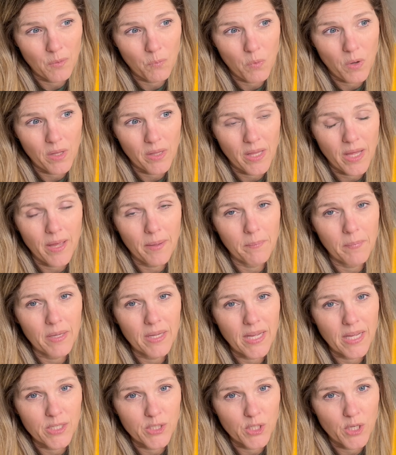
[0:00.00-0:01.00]
while I'm
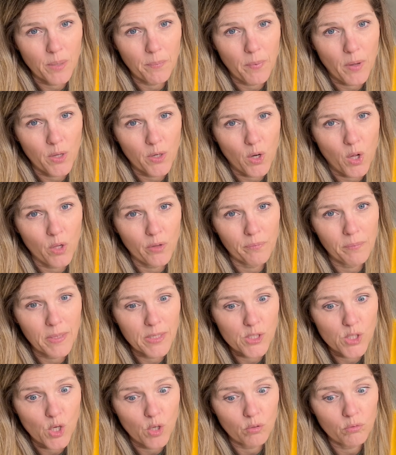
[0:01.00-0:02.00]
catching up on all of my
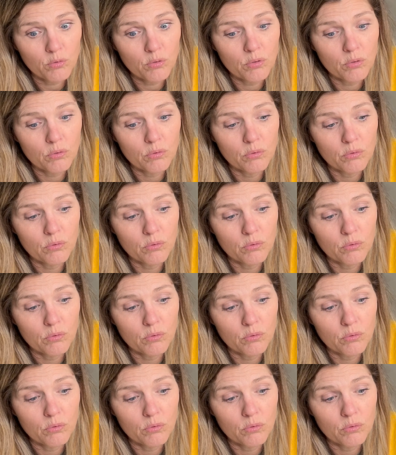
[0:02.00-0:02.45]
shows.